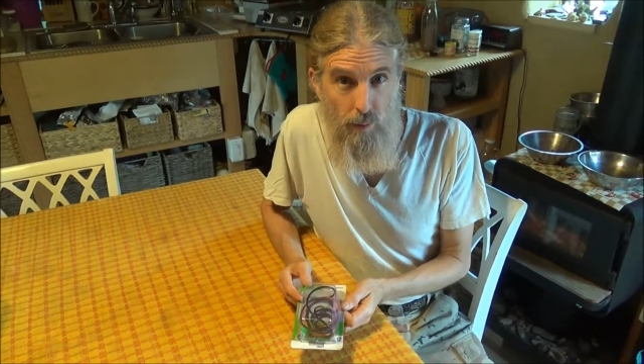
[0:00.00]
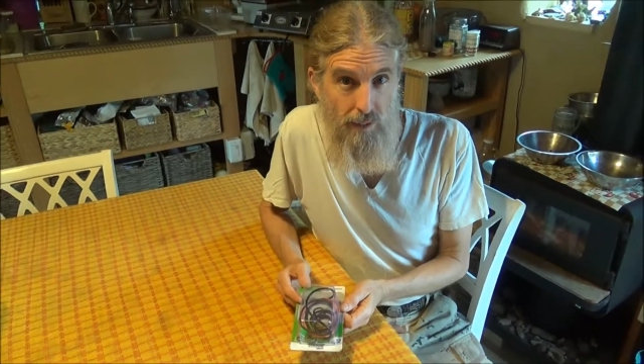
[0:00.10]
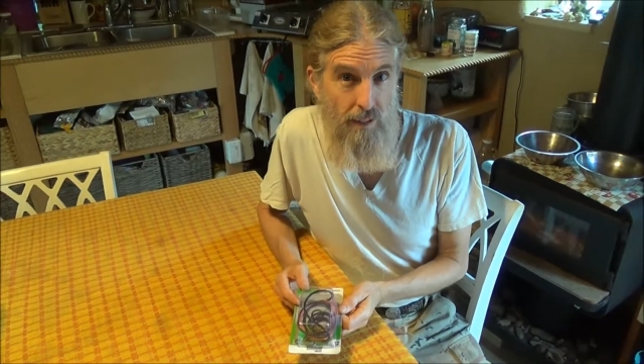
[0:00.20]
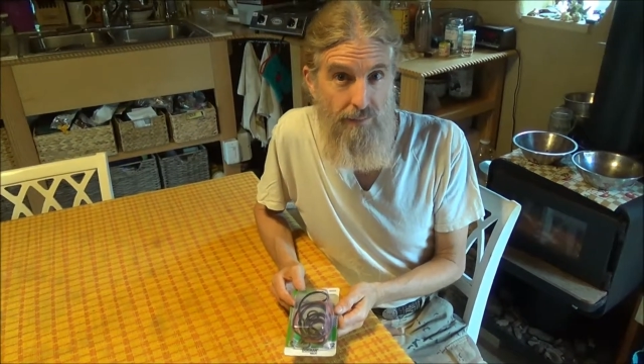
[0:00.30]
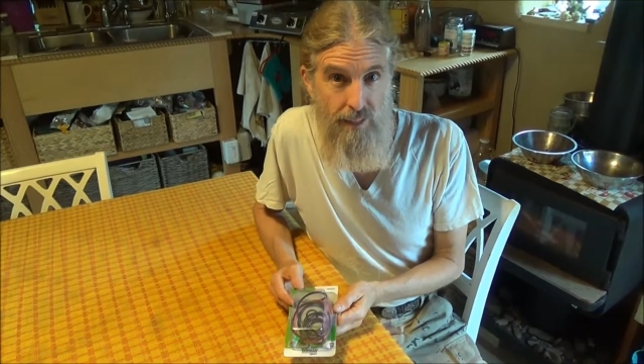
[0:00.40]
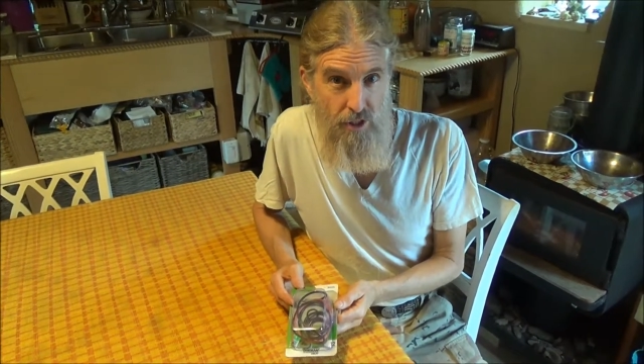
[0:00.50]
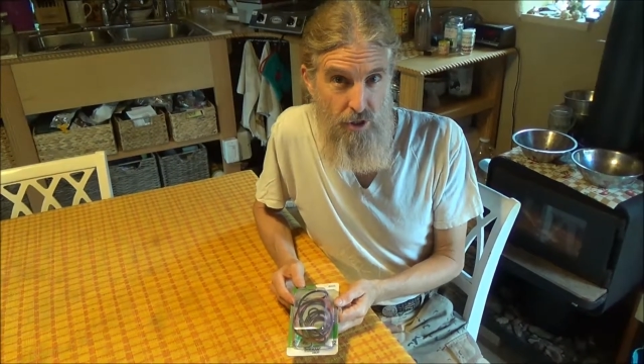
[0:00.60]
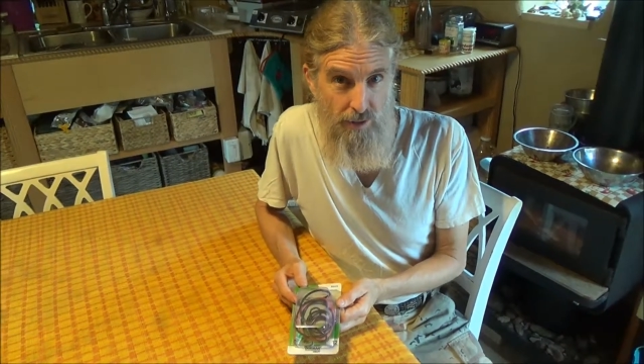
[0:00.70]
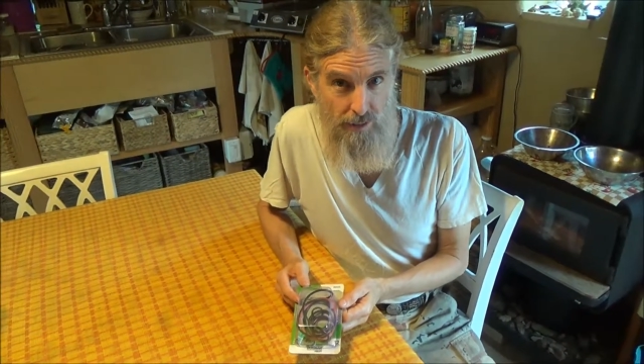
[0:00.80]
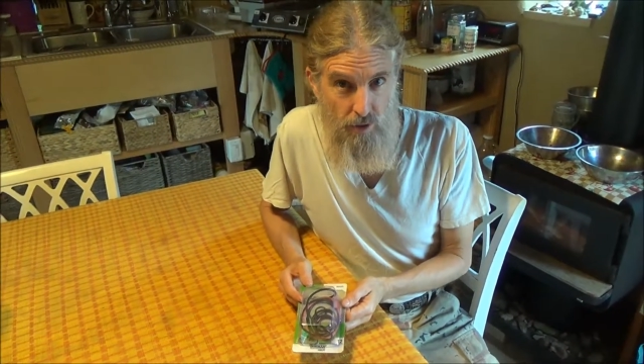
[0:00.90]
will
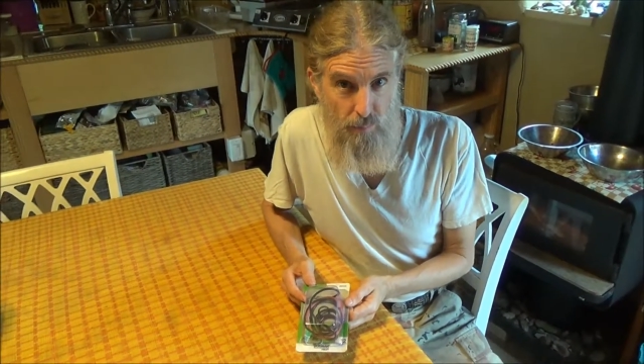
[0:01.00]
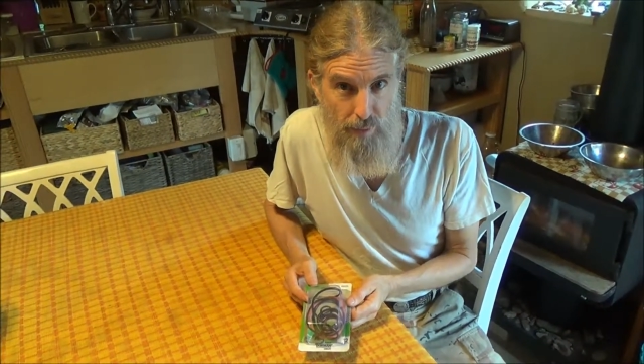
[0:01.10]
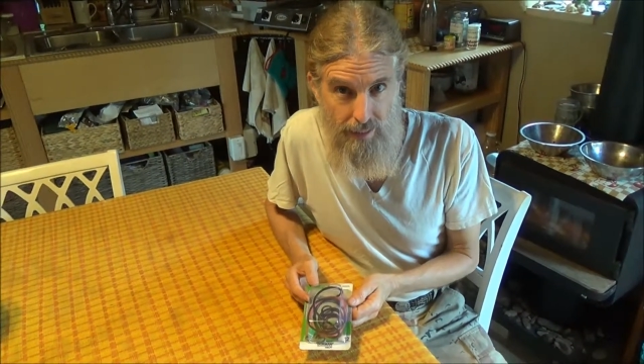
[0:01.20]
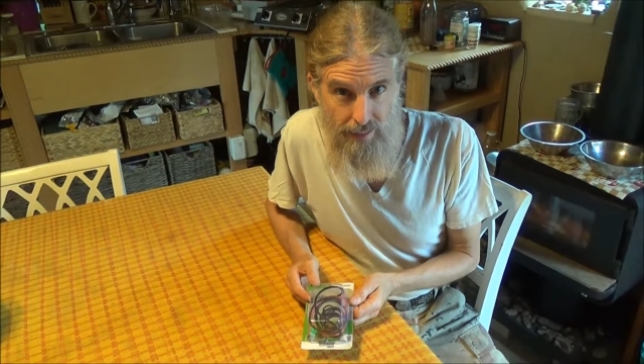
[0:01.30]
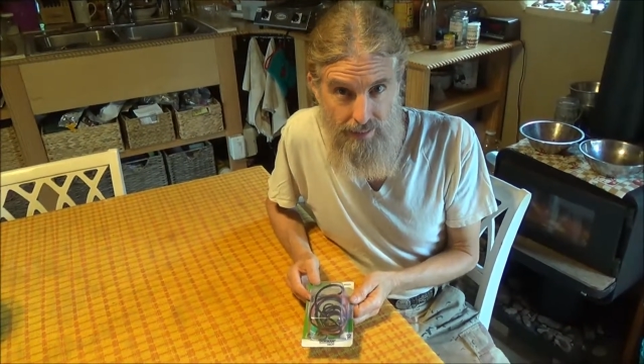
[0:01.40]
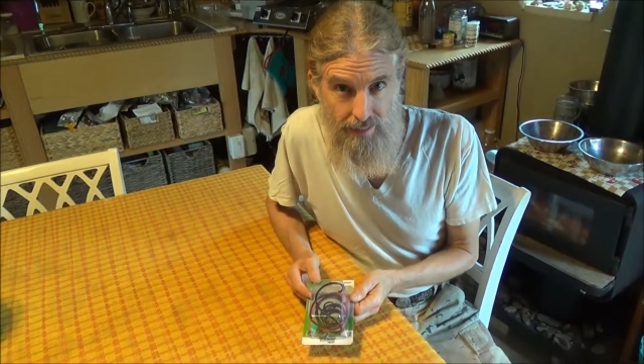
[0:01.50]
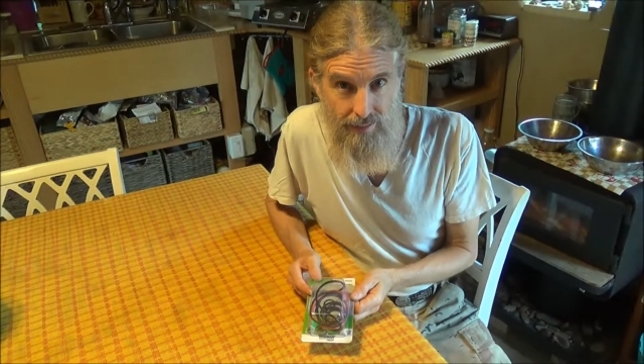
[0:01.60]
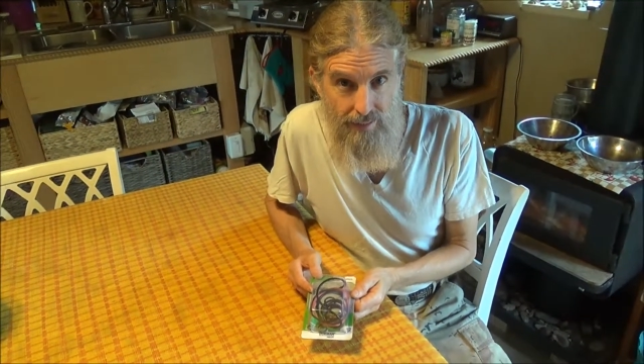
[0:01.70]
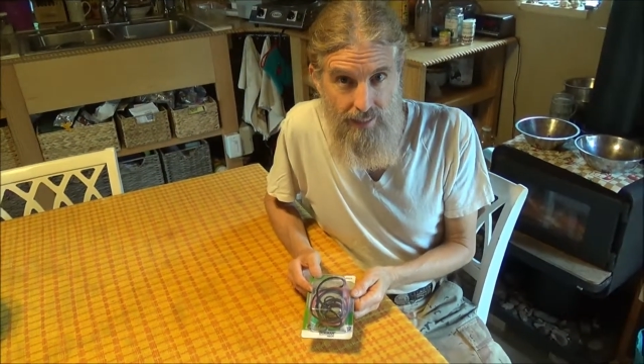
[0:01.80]
eventually go bad,